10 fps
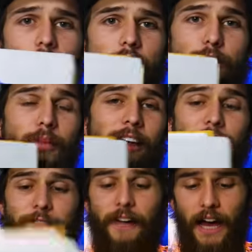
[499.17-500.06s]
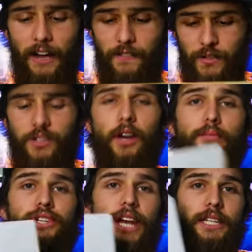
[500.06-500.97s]
is my five
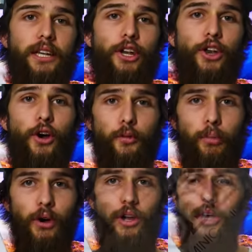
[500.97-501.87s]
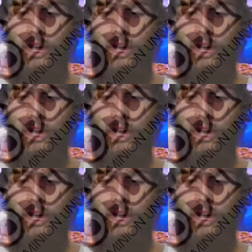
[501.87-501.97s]
subject notebook.